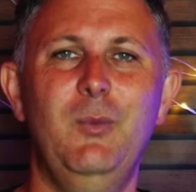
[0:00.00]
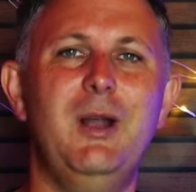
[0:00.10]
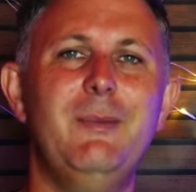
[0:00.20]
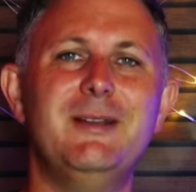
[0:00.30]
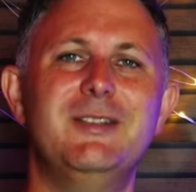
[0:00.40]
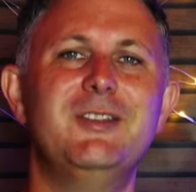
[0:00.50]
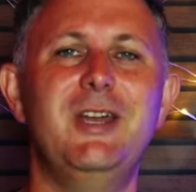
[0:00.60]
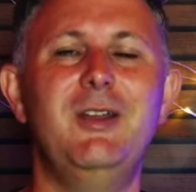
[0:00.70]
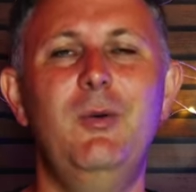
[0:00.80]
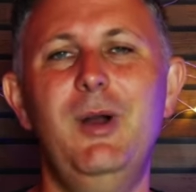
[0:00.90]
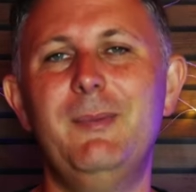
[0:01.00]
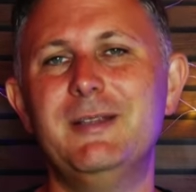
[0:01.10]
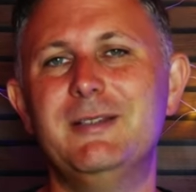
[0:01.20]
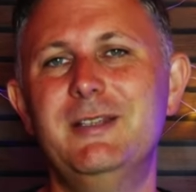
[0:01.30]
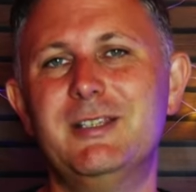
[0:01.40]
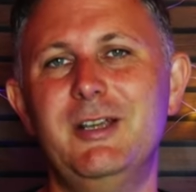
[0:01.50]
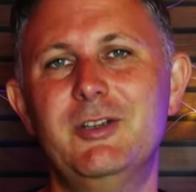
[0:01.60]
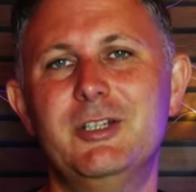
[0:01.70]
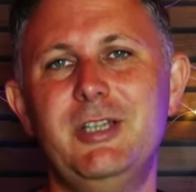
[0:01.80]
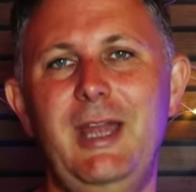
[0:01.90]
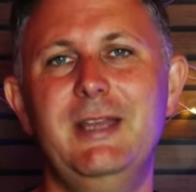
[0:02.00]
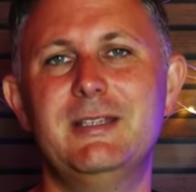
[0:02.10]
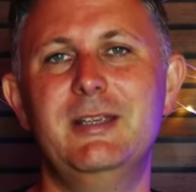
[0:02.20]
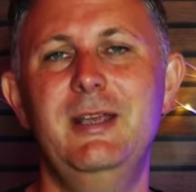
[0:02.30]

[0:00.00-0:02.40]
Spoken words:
Welcome back to the channel. Welcome back to the Disco Shed.